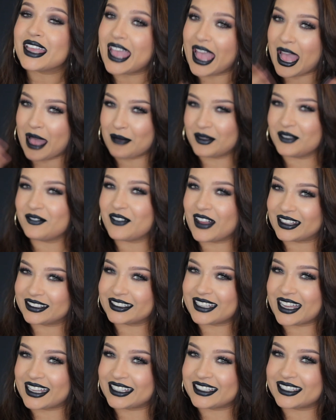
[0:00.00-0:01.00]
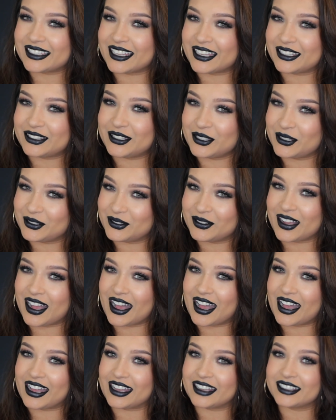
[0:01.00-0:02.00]
Happy Valentine's Day to you
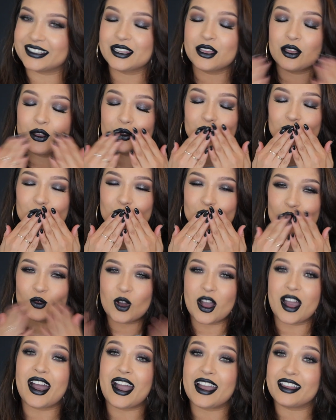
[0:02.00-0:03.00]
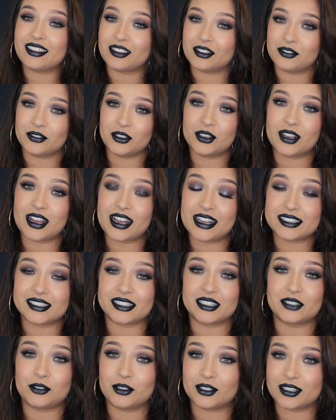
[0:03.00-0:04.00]
guys. Mwah. I love you guys.
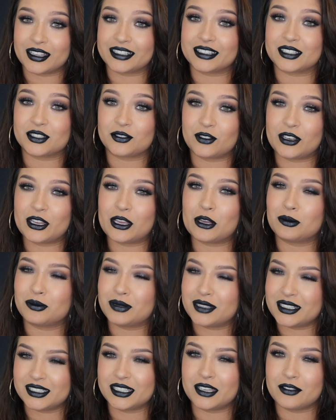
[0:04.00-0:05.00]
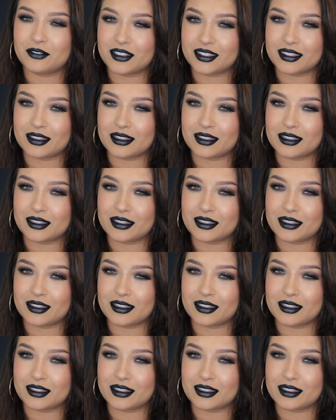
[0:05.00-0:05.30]
And if you like this video, please give it a